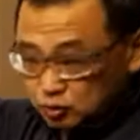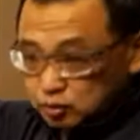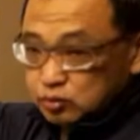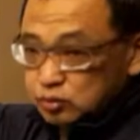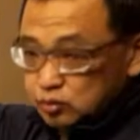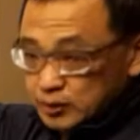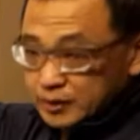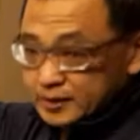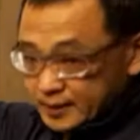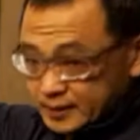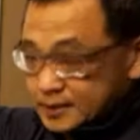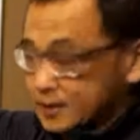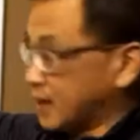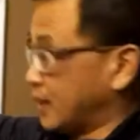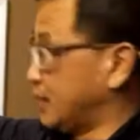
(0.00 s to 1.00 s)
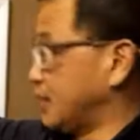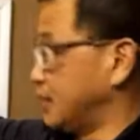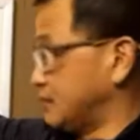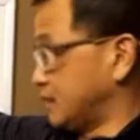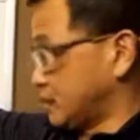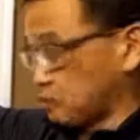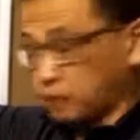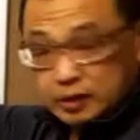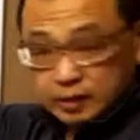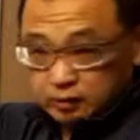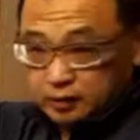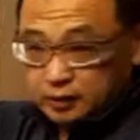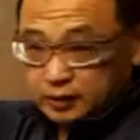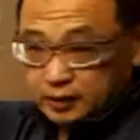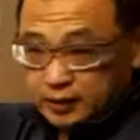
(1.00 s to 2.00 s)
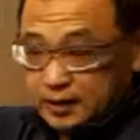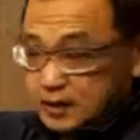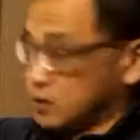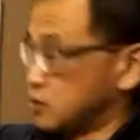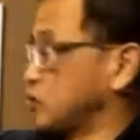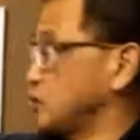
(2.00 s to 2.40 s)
do what they say in this particular case.